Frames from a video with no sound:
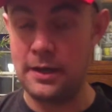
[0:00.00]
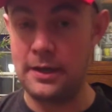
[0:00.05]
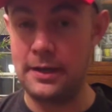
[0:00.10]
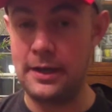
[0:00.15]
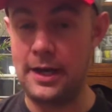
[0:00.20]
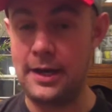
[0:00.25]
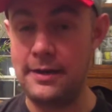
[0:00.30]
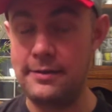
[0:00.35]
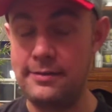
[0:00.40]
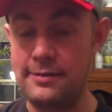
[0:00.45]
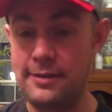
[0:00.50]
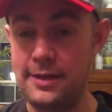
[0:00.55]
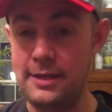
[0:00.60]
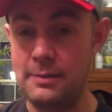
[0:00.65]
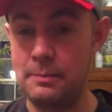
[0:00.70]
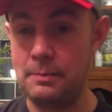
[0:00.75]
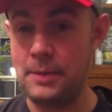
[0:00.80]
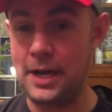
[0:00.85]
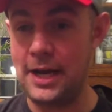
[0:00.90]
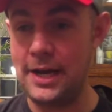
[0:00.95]
And honestly,
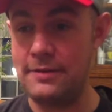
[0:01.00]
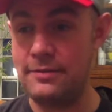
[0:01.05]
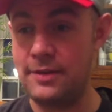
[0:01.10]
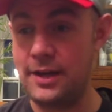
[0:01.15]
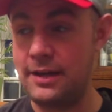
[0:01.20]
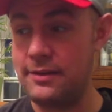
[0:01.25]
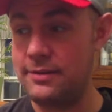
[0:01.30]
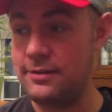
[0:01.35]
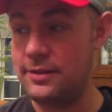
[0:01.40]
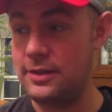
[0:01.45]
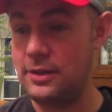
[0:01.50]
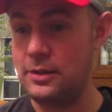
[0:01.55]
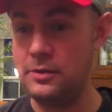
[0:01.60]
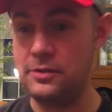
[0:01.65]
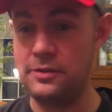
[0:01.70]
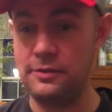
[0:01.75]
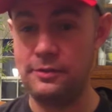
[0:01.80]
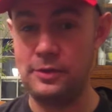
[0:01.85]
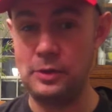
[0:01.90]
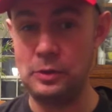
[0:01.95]
my advice to you
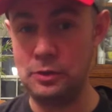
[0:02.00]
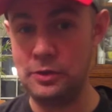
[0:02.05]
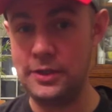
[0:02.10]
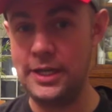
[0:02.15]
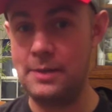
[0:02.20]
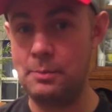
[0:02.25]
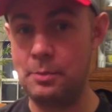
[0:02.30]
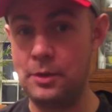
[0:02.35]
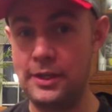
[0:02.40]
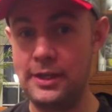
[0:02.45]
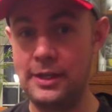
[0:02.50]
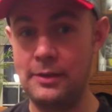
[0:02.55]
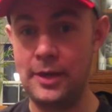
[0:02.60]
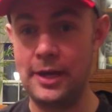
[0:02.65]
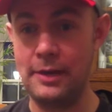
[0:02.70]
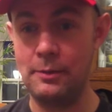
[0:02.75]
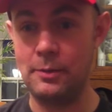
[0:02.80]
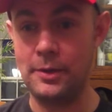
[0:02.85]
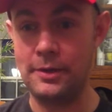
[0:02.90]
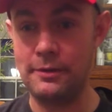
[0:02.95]
is if you do get a blinking
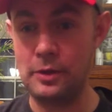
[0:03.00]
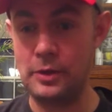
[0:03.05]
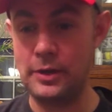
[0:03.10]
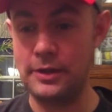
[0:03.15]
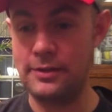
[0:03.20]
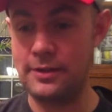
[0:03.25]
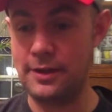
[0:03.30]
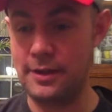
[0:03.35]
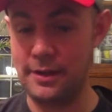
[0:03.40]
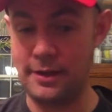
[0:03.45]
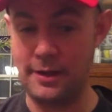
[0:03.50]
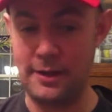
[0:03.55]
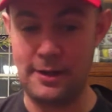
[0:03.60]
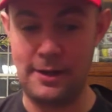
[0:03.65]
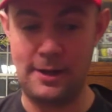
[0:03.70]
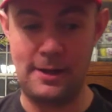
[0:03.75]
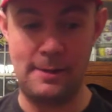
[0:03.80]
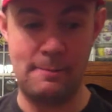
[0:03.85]
light when you get the